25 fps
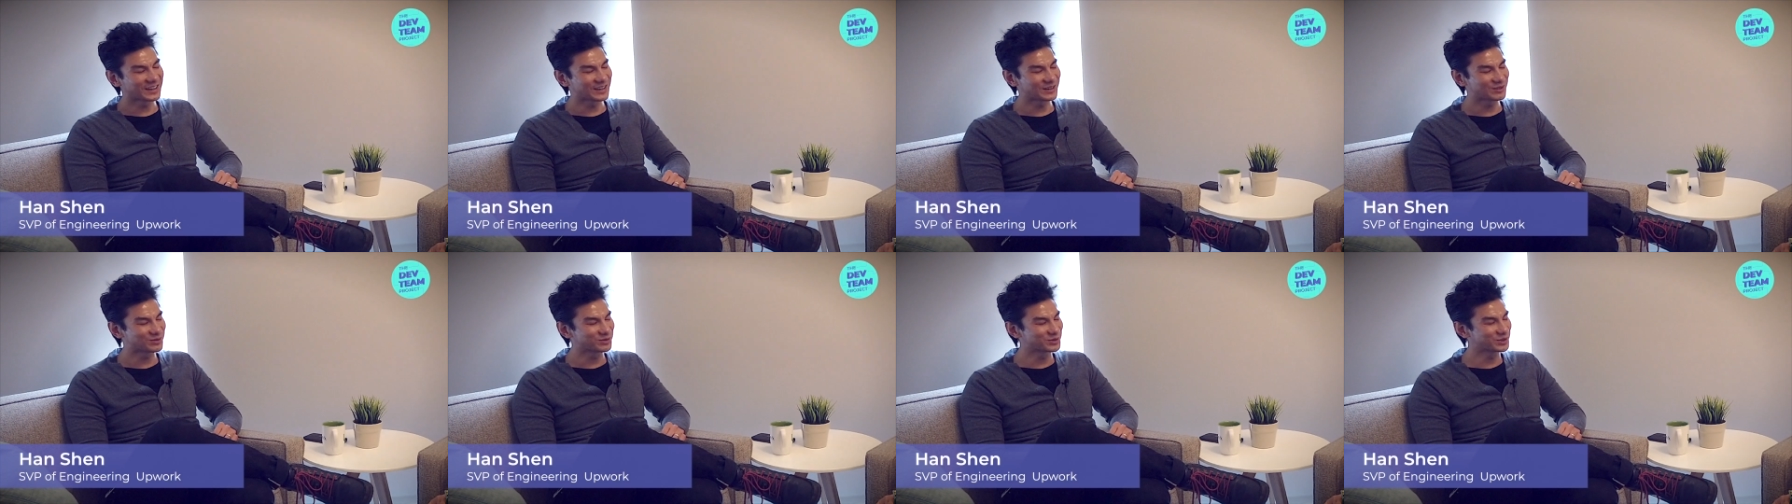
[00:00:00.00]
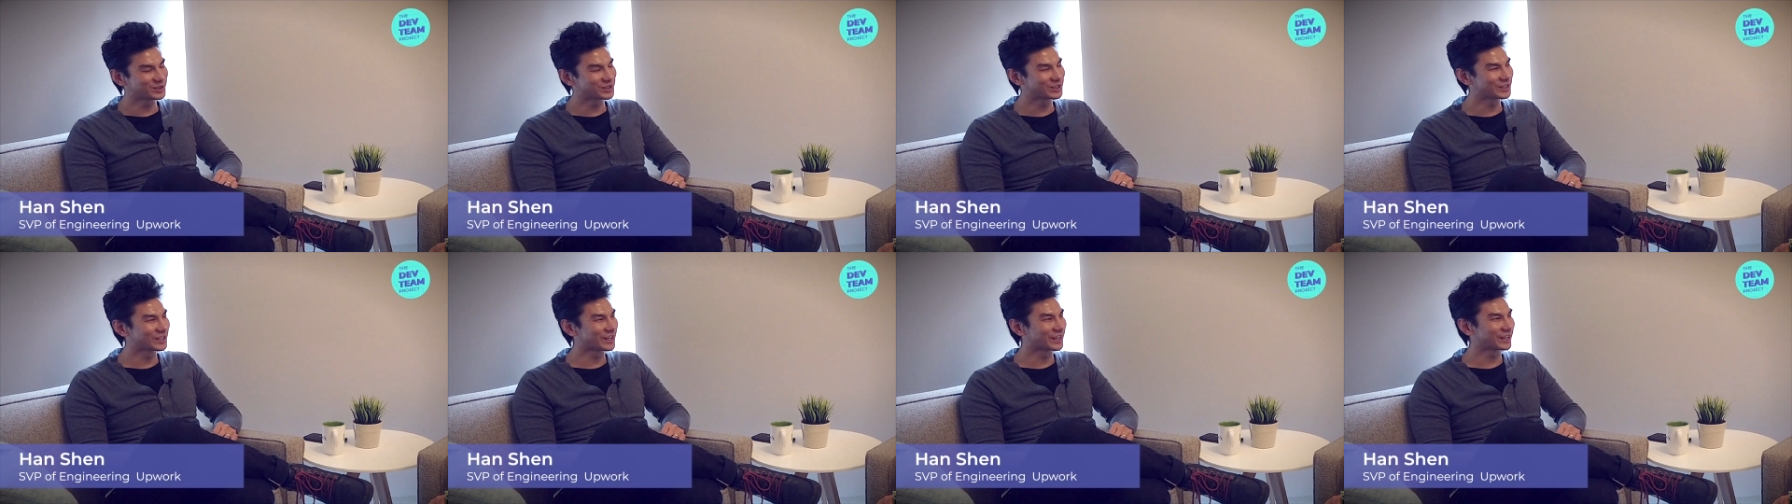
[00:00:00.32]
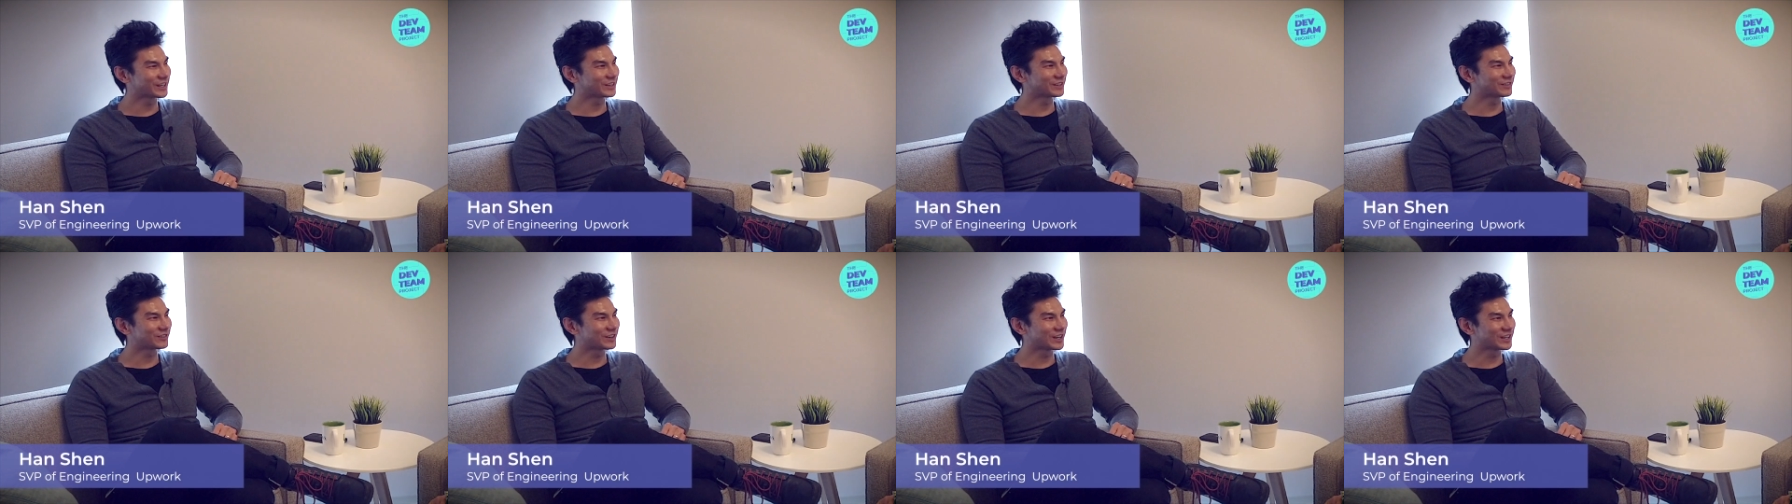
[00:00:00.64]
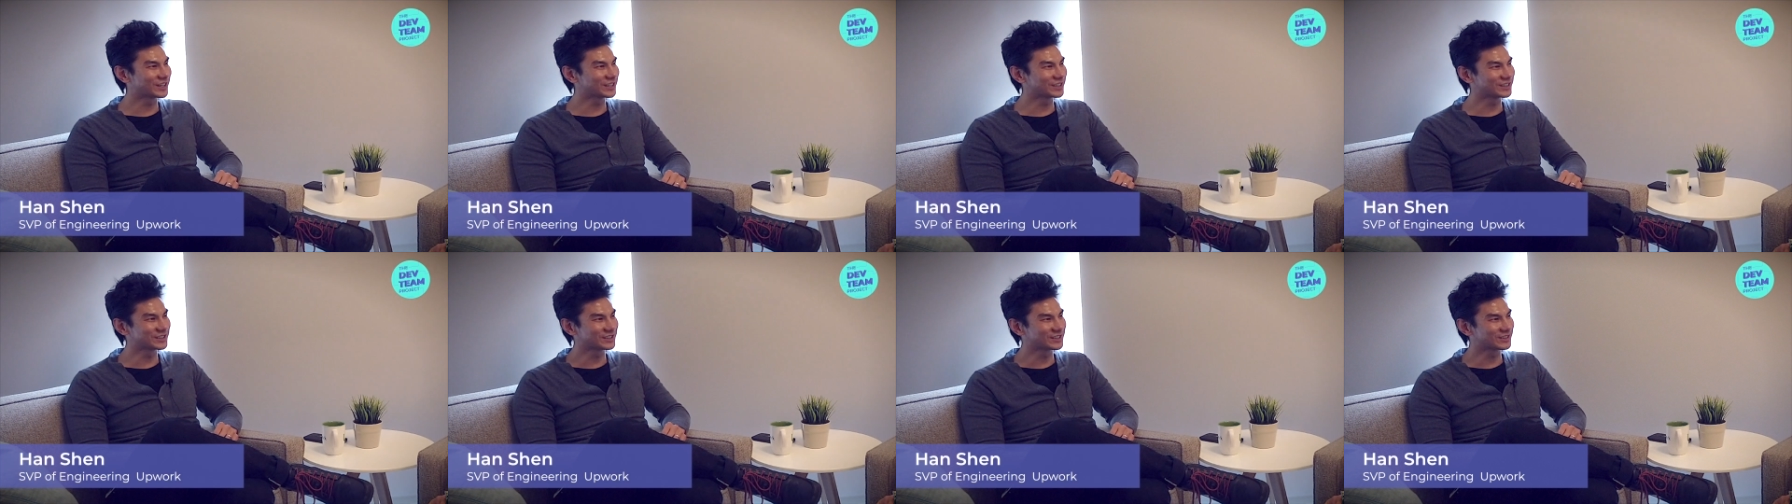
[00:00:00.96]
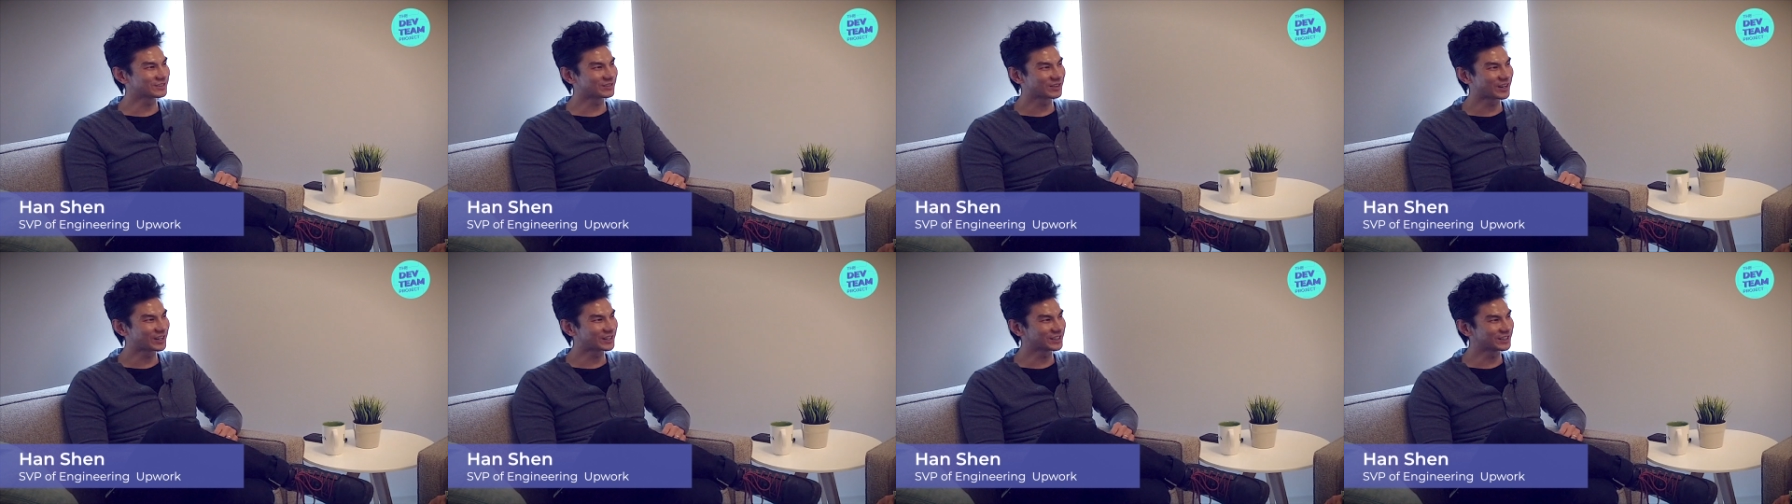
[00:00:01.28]
I really like
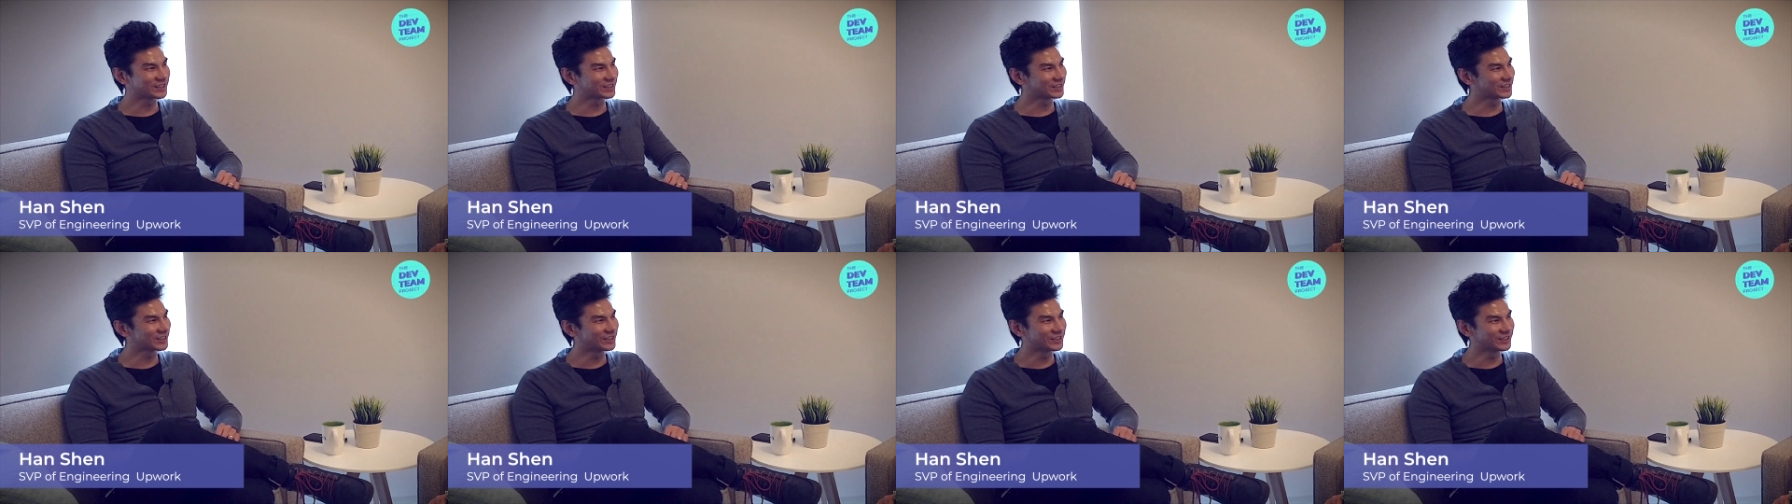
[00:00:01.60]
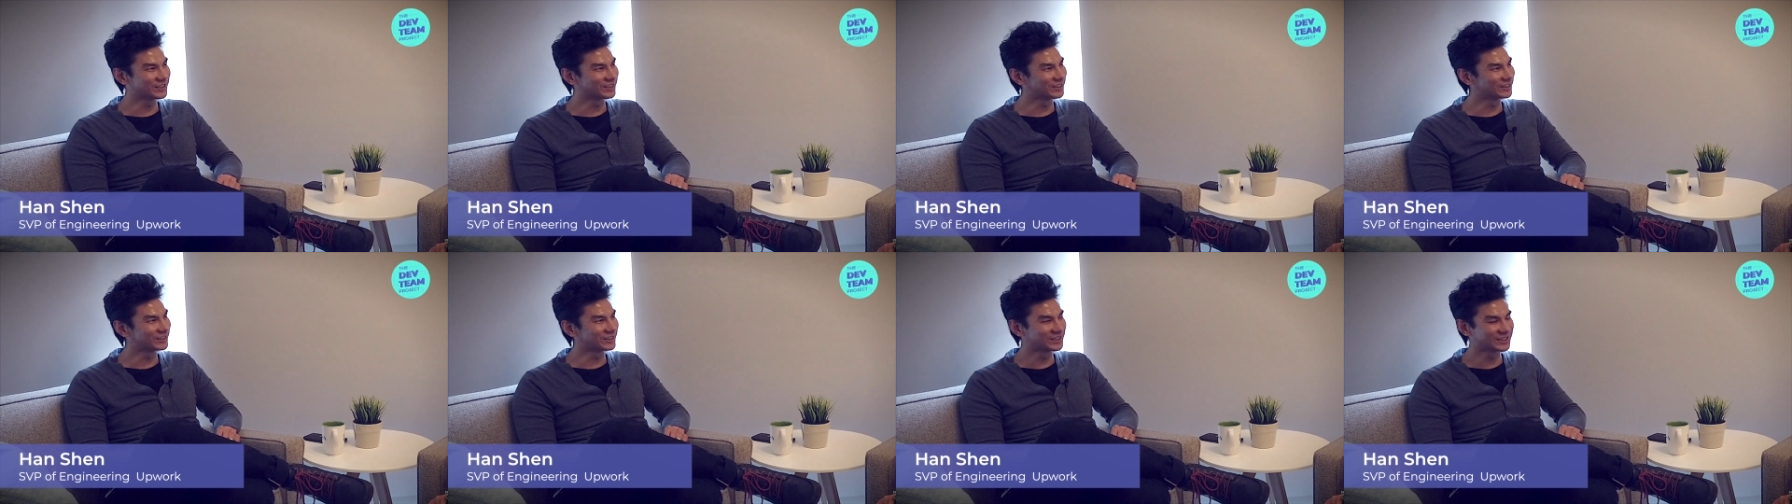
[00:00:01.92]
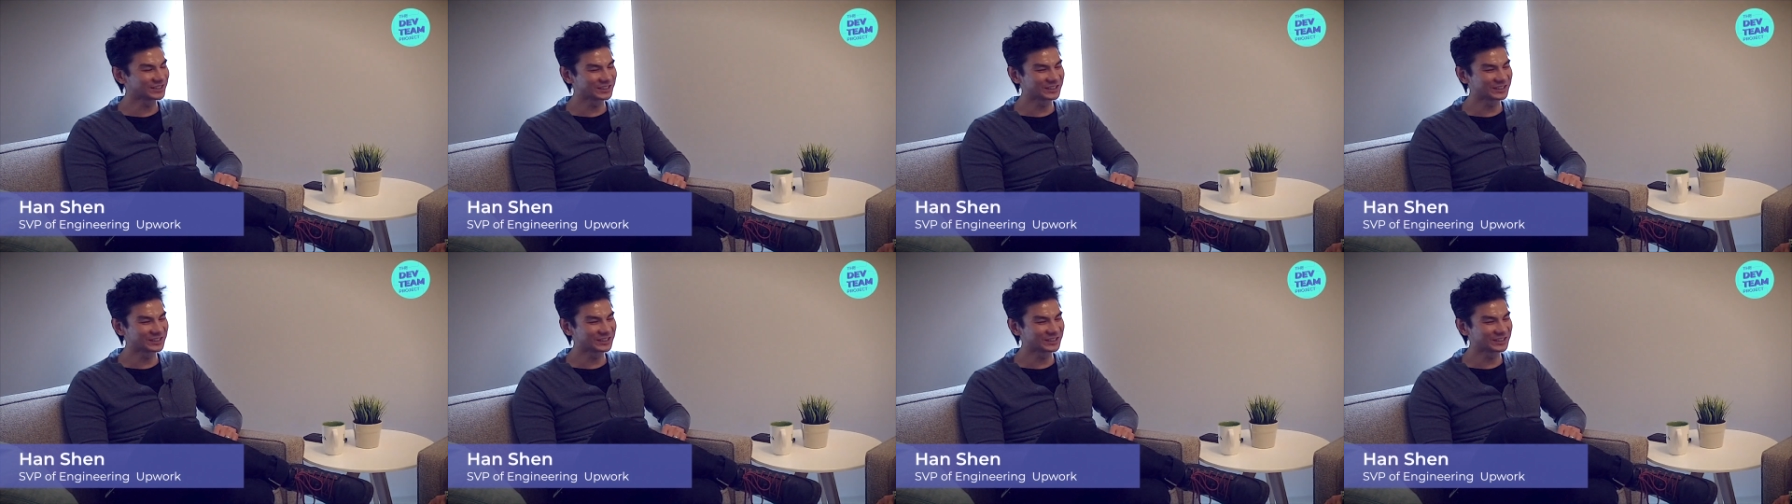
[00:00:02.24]
writing code,